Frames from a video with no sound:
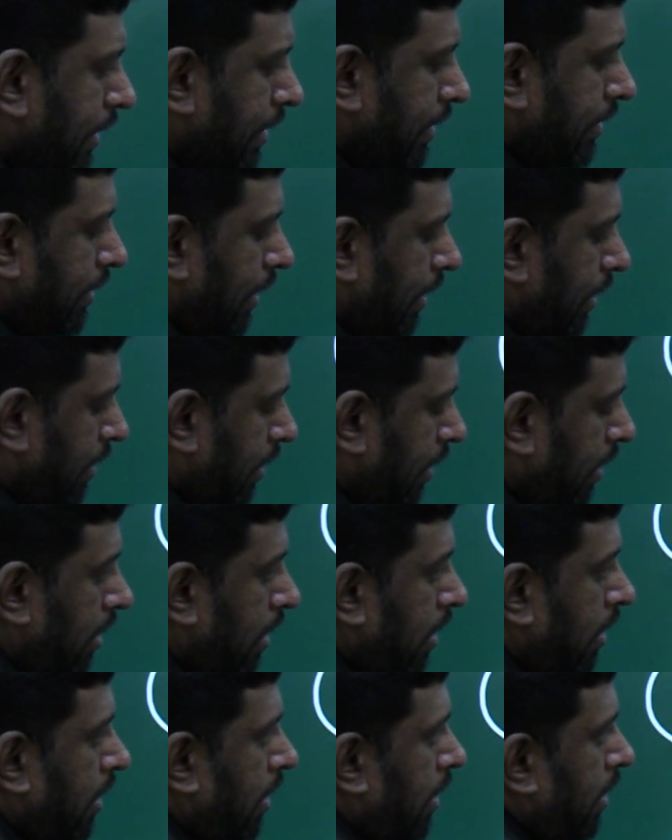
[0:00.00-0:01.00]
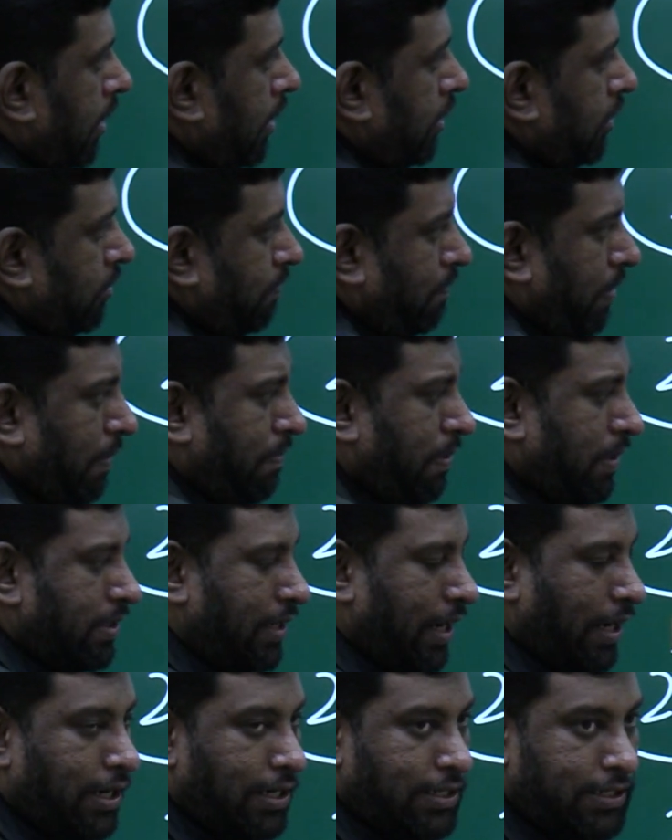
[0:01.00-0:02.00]
a result, people
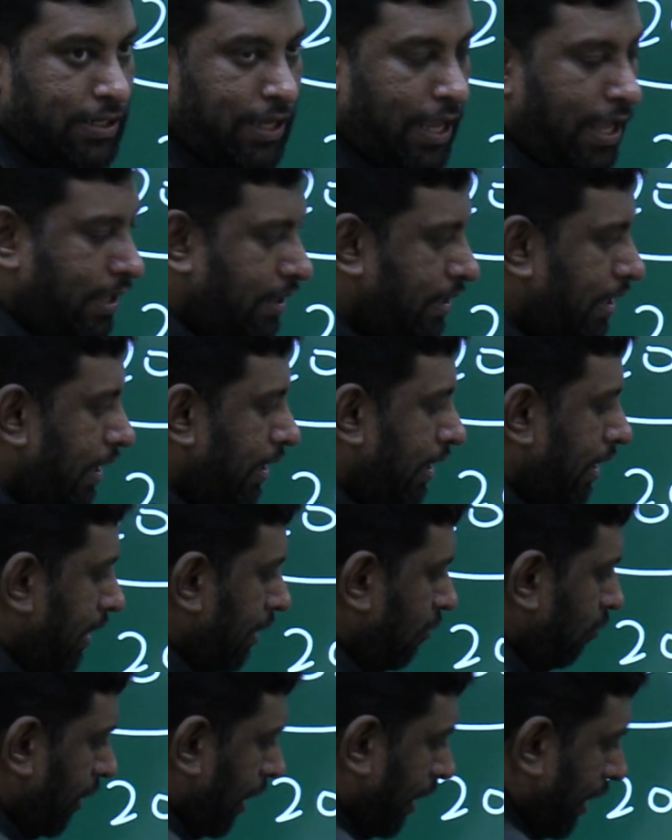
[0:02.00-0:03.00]
started saying that, okay,